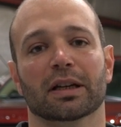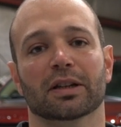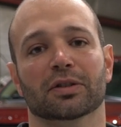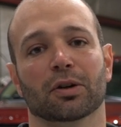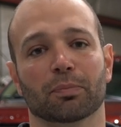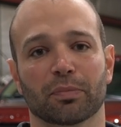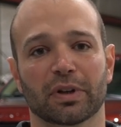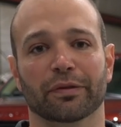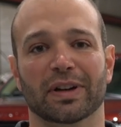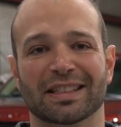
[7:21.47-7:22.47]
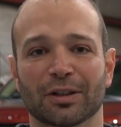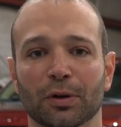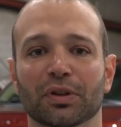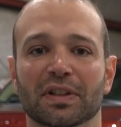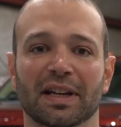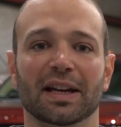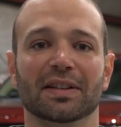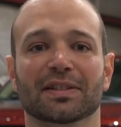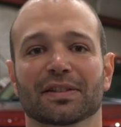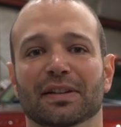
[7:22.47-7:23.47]
So if I start the
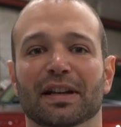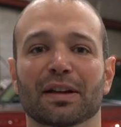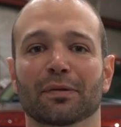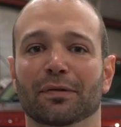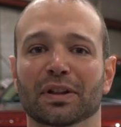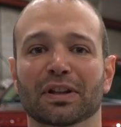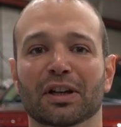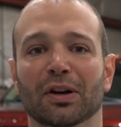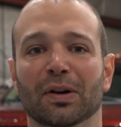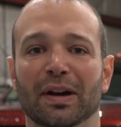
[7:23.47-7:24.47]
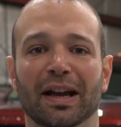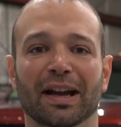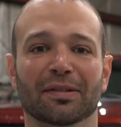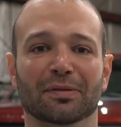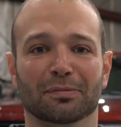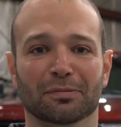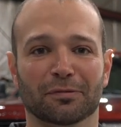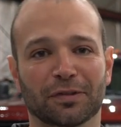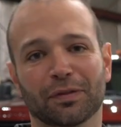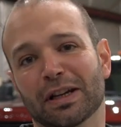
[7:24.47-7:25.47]
test in fifth gear at
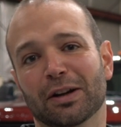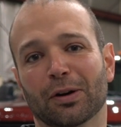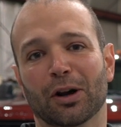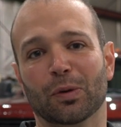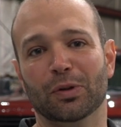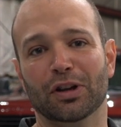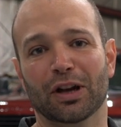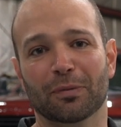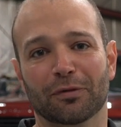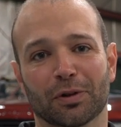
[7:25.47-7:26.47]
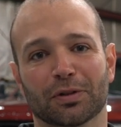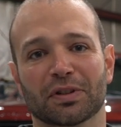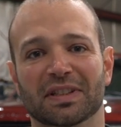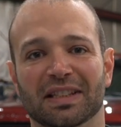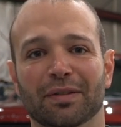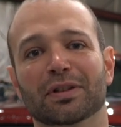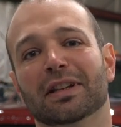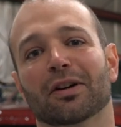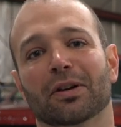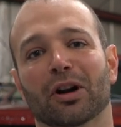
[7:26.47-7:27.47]
1500 RPM versus
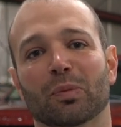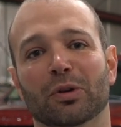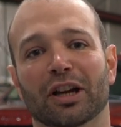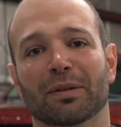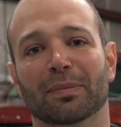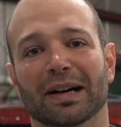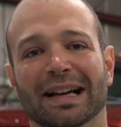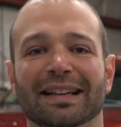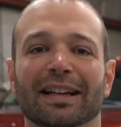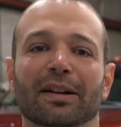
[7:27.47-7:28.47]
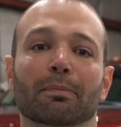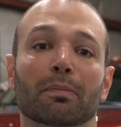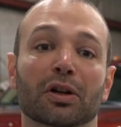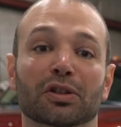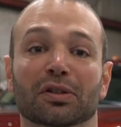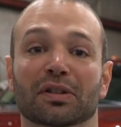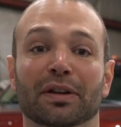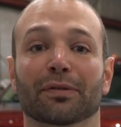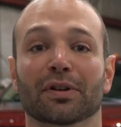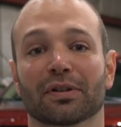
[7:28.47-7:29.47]
1700 RPM, I can get a much
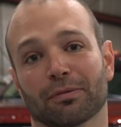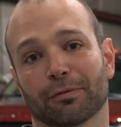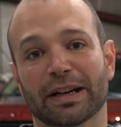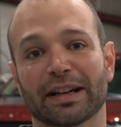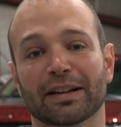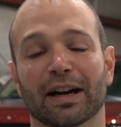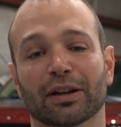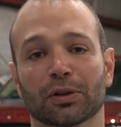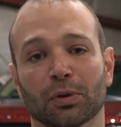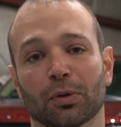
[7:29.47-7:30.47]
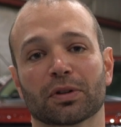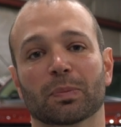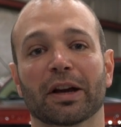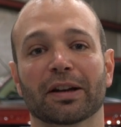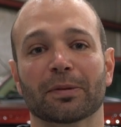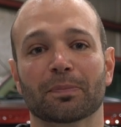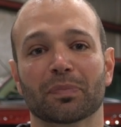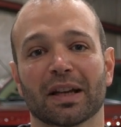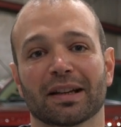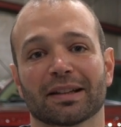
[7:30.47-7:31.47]
different reading on the torque spike.
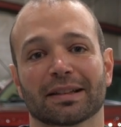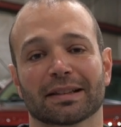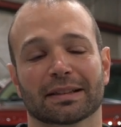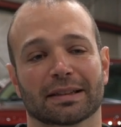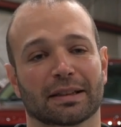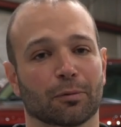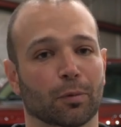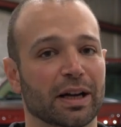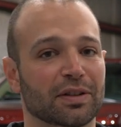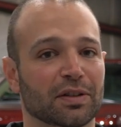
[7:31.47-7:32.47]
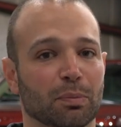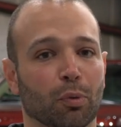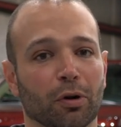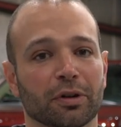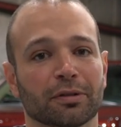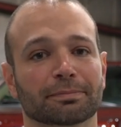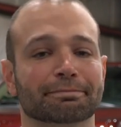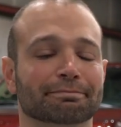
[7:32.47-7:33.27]
Why is this important?